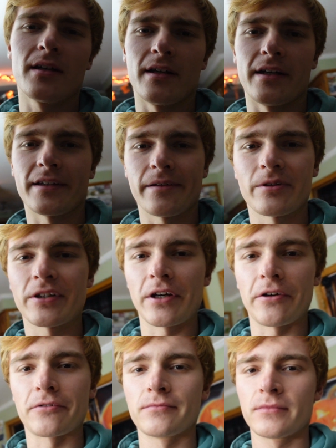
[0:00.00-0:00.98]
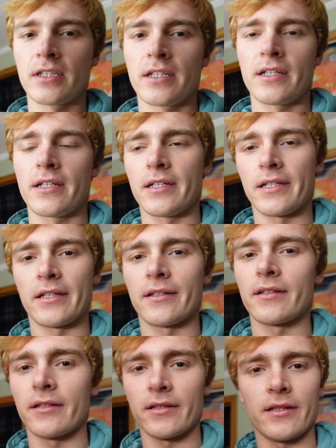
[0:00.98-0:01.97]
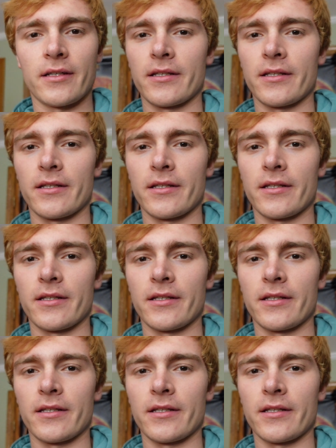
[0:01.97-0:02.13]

and let me know. And